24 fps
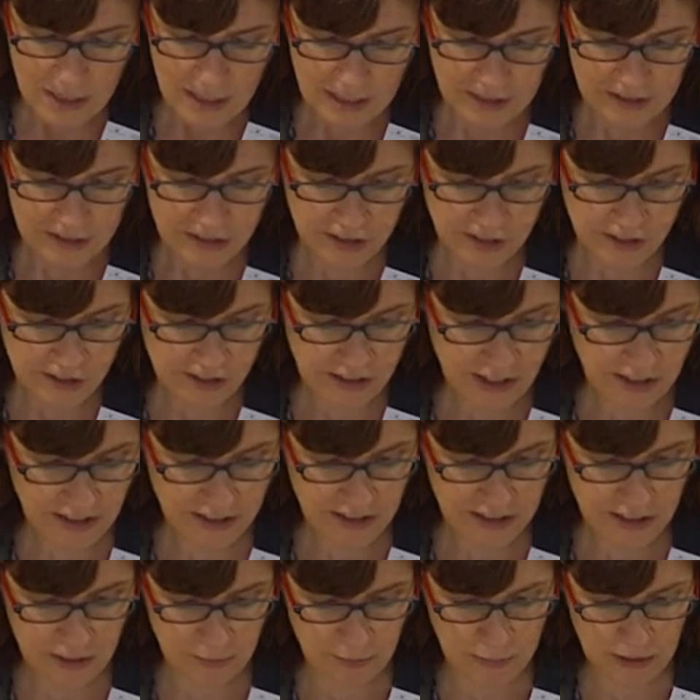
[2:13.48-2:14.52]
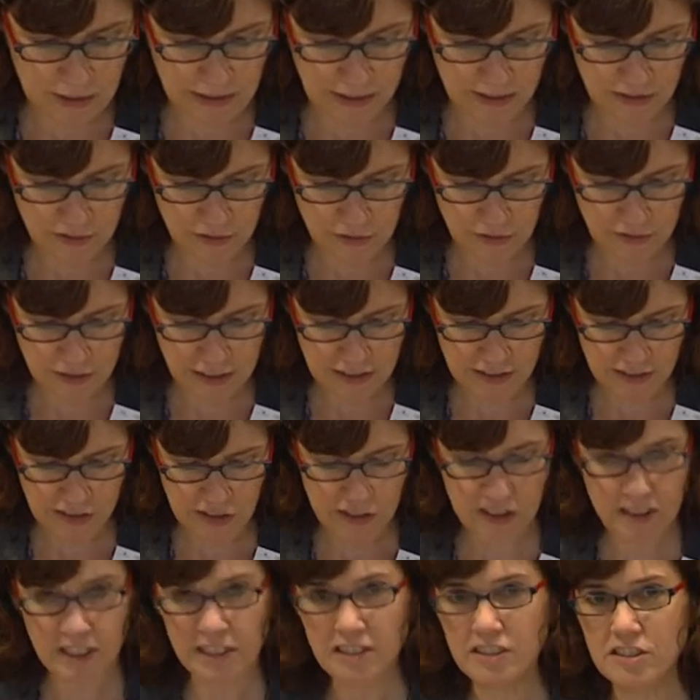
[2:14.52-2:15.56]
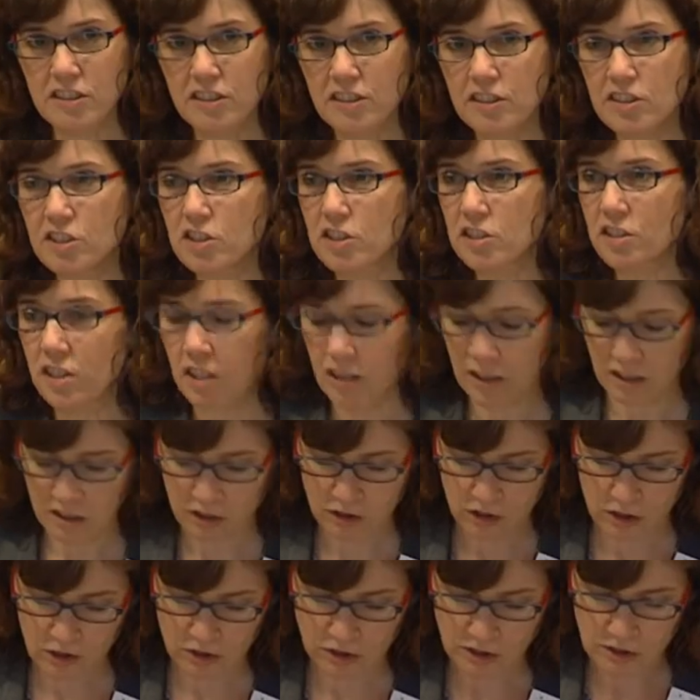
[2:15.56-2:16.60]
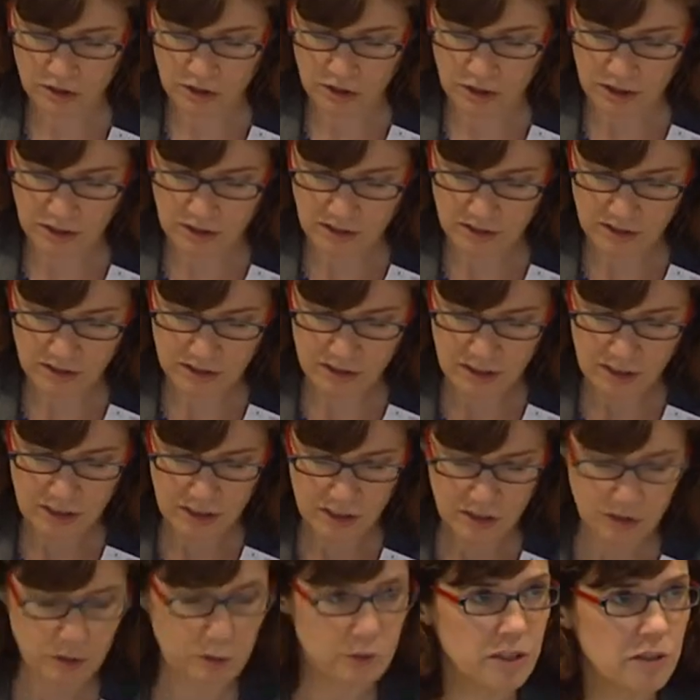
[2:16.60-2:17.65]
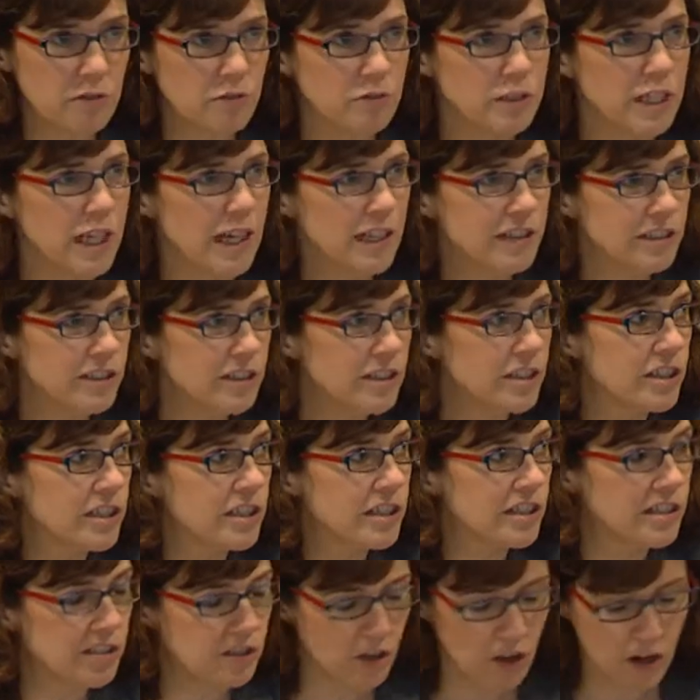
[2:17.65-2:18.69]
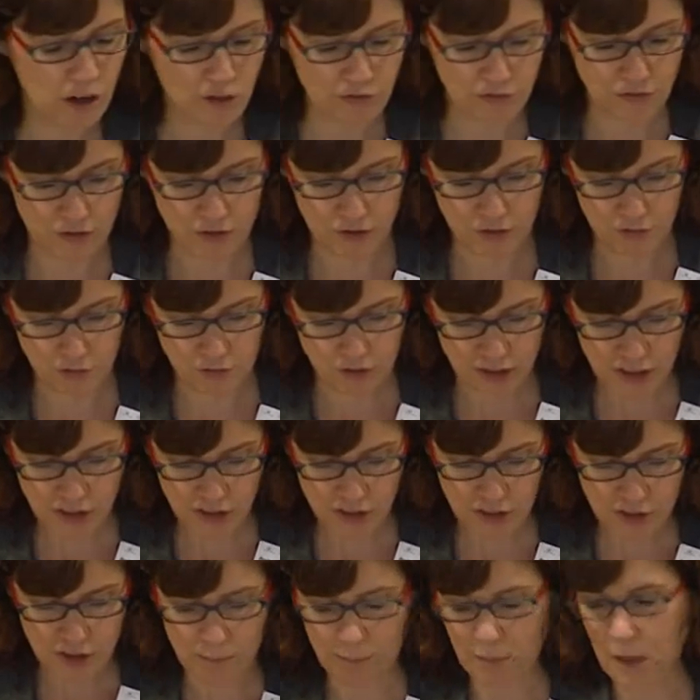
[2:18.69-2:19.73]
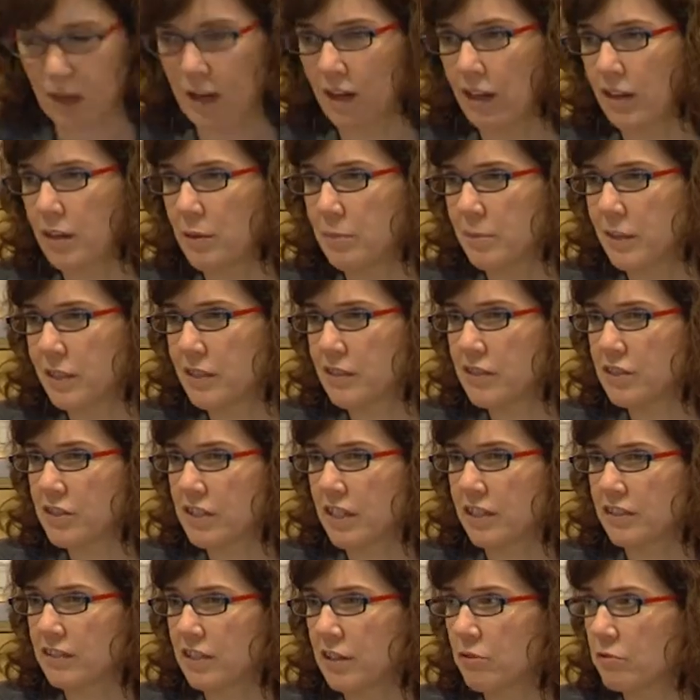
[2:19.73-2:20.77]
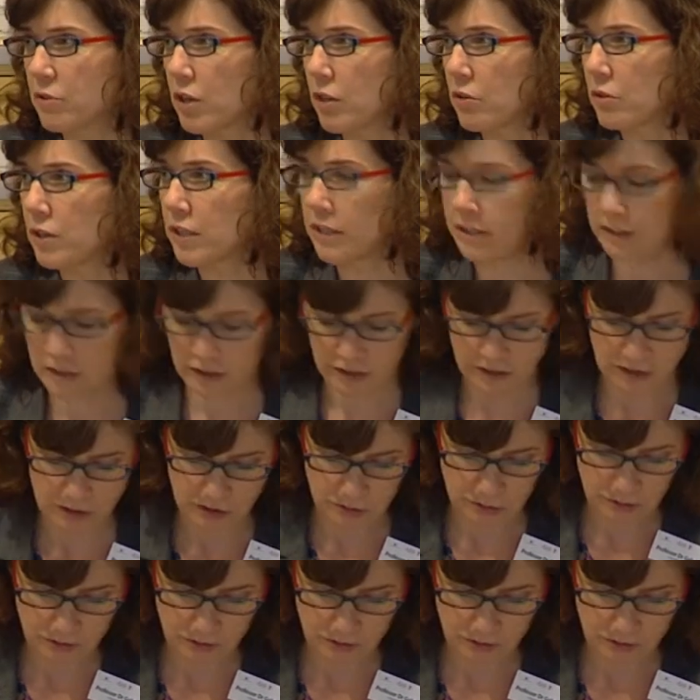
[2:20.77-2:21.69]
And this academic ignorance stands in stark contrast to the realities of regional parliaments and their role in EU